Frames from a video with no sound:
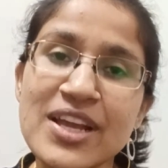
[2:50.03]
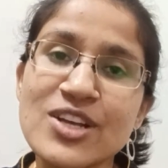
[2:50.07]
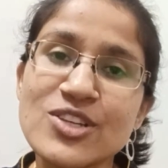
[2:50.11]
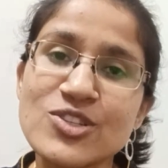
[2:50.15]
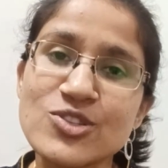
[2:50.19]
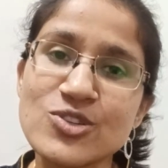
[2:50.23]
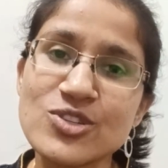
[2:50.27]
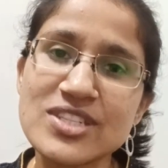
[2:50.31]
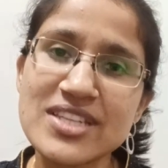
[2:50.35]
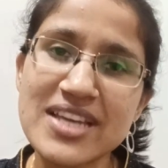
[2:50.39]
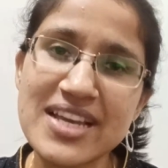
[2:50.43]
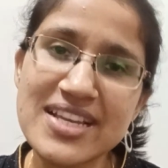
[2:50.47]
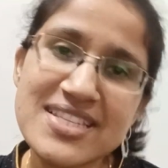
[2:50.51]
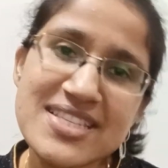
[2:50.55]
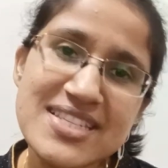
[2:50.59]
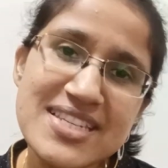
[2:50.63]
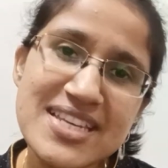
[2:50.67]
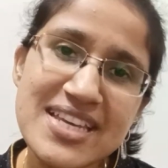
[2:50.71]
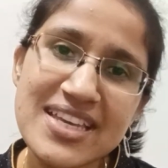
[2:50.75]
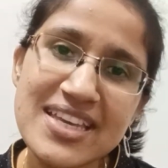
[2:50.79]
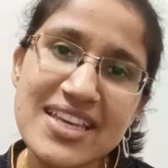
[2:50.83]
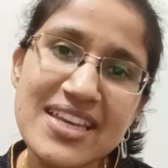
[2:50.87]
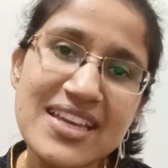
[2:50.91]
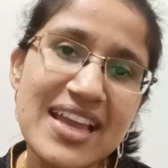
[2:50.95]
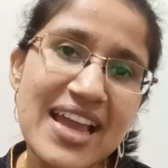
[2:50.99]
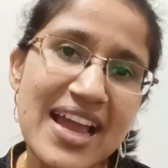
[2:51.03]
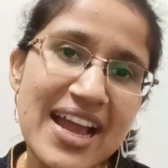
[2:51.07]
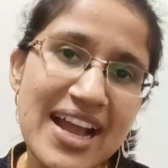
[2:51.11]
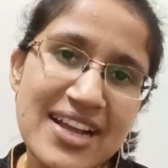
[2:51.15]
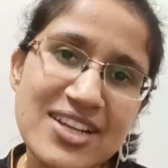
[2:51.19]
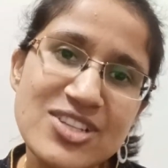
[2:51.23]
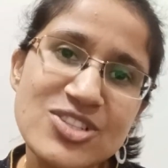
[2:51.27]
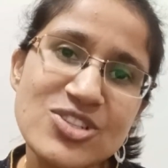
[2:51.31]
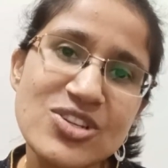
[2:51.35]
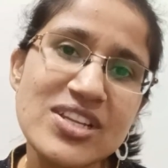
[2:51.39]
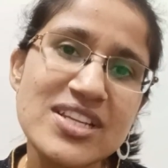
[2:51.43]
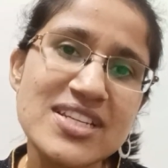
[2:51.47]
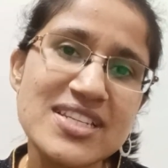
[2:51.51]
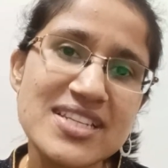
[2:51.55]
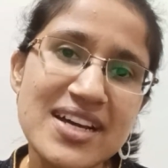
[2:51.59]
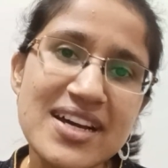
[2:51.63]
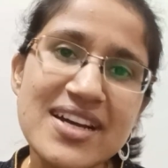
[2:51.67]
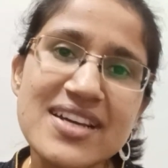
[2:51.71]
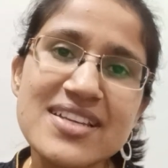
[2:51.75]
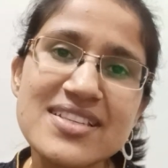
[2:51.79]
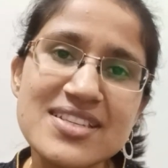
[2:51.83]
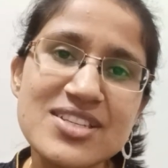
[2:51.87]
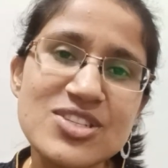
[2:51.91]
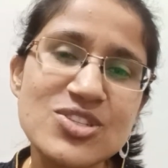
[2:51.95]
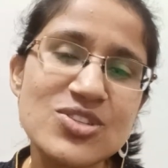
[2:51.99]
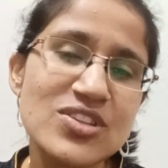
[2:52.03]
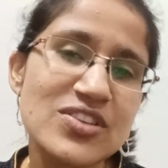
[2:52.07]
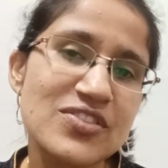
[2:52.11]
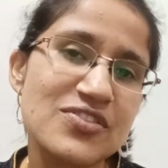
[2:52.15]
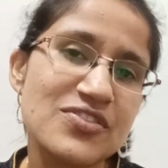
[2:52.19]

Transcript: So test taking actually ties into the